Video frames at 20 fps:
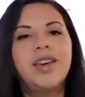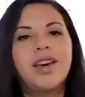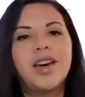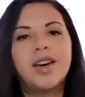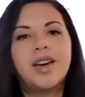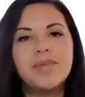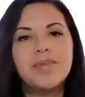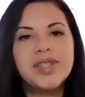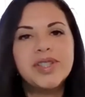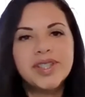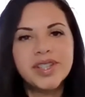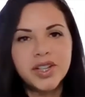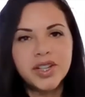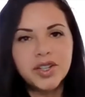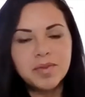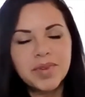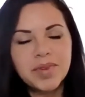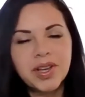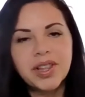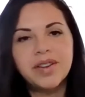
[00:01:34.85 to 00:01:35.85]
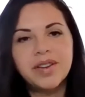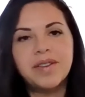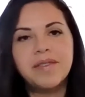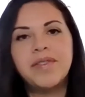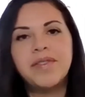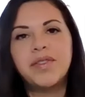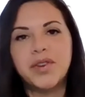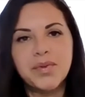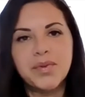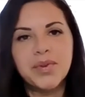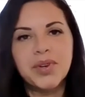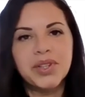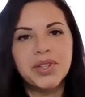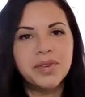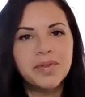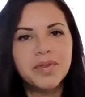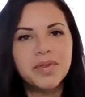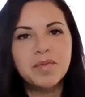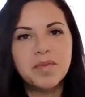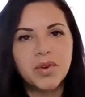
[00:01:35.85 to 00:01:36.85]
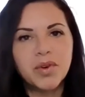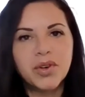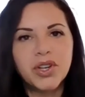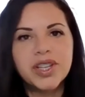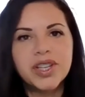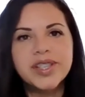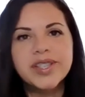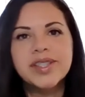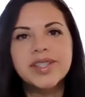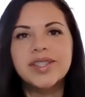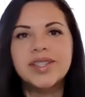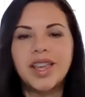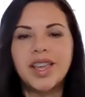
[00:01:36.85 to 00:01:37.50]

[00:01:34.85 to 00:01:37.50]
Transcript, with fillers: I'm a single mother of three wonderful boys,